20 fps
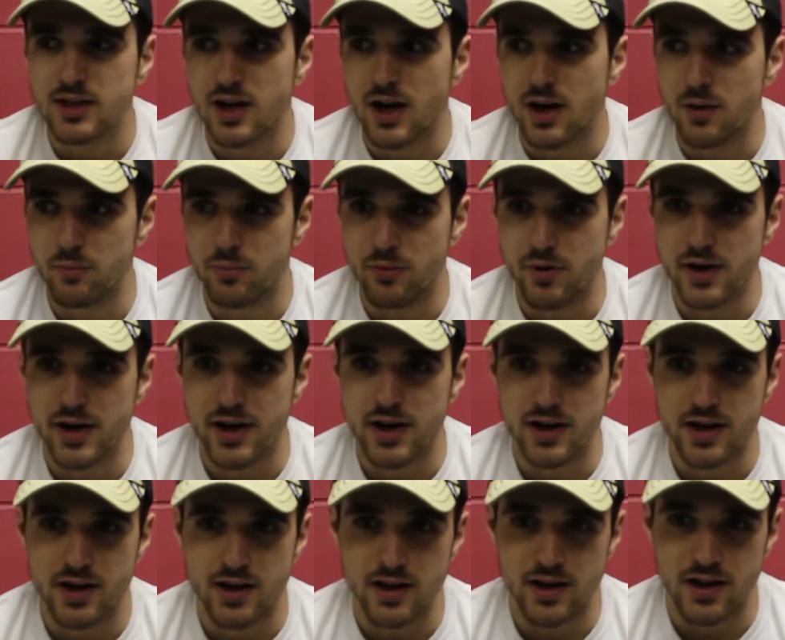I'll
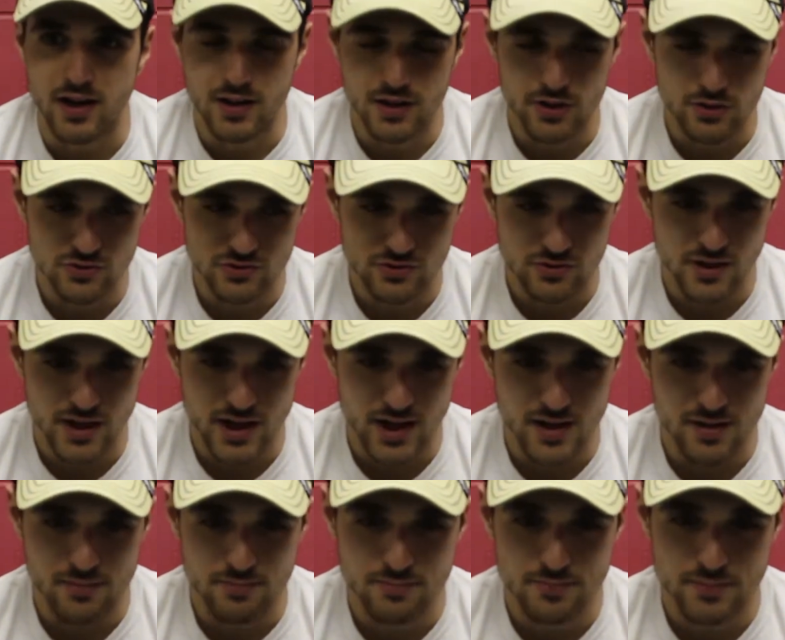bring a little, like
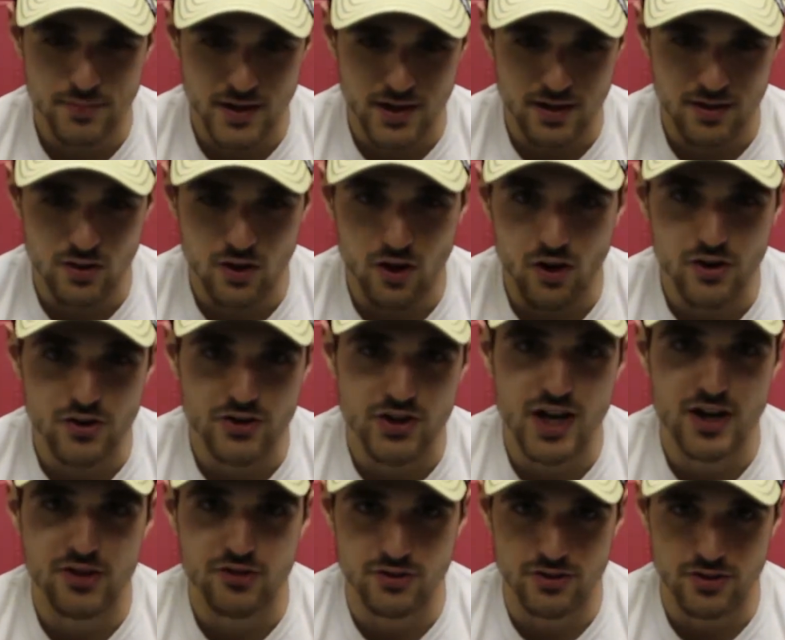a large
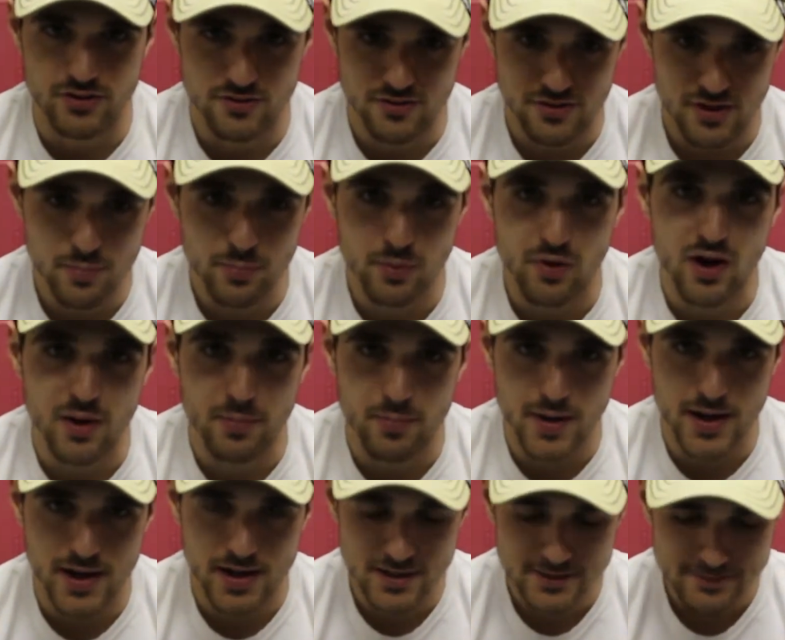actually Ziploc
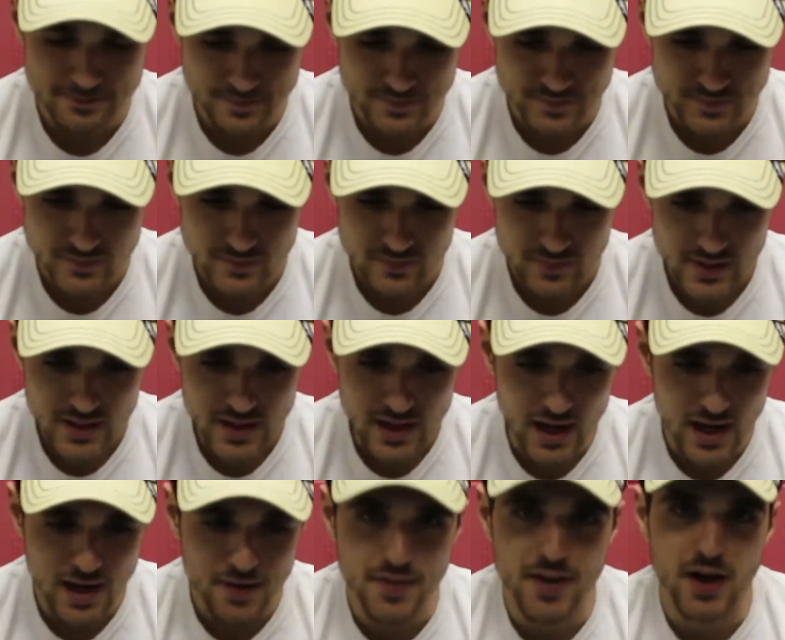bag, and